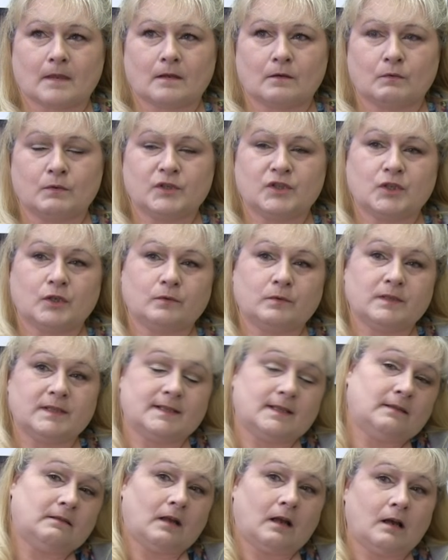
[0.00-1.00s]
when she was
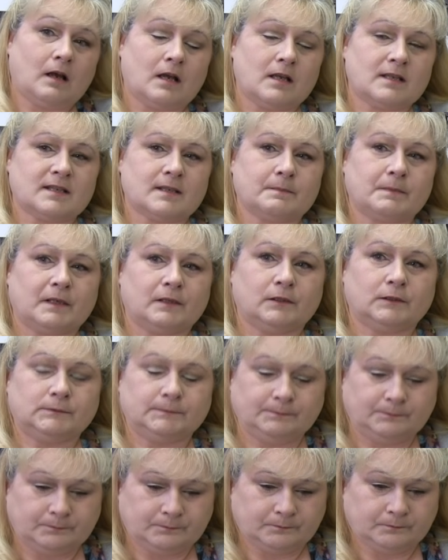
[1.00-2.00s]
in the hospital,
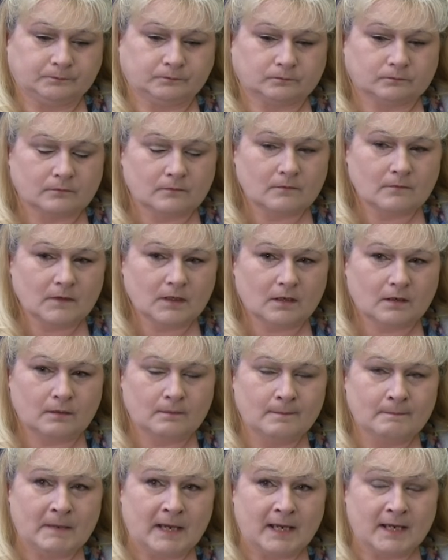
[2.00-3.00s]

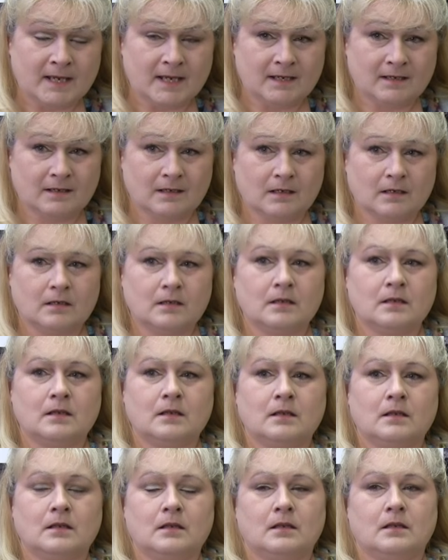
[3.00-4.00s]
my
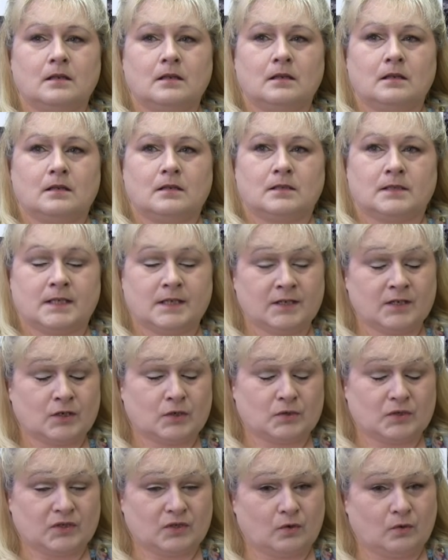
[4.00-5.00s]

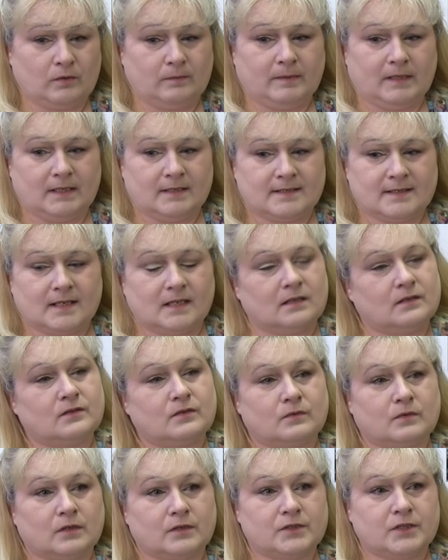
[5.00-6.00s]
sisters told me to sing
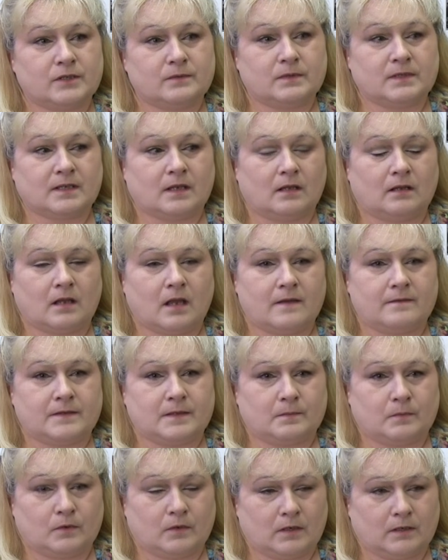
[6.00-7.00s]
to her. She was on life
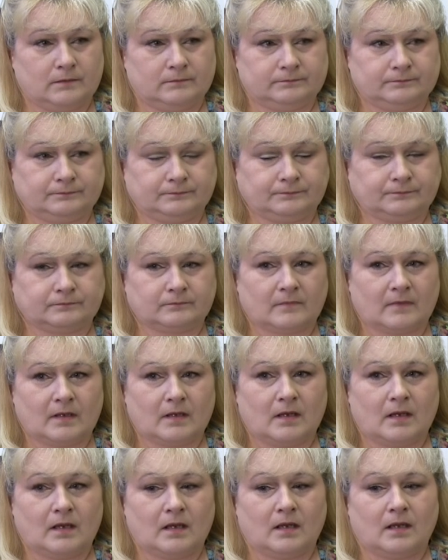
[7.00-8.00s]
support,
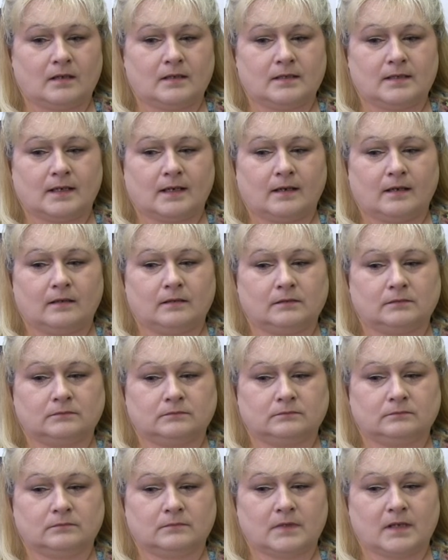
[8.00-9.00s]
and
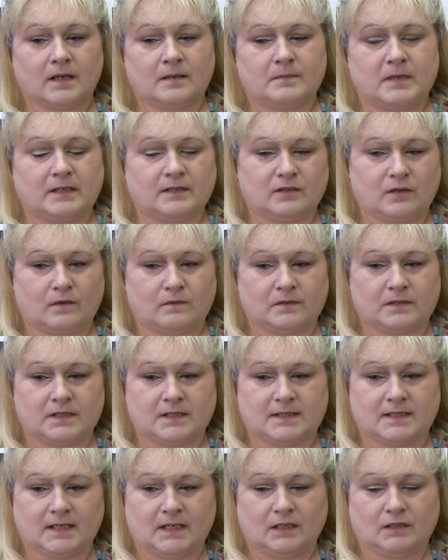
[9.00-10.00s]
I bent over to
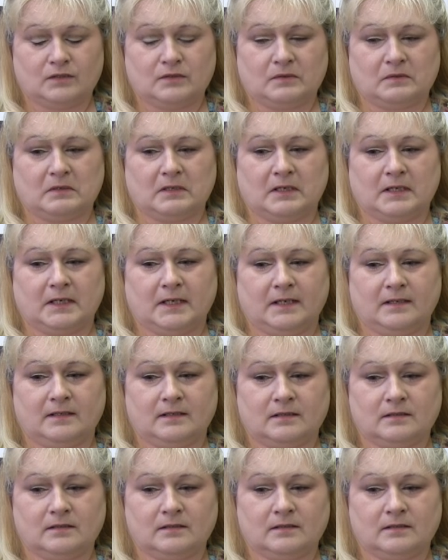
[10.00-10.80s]
sing to her, and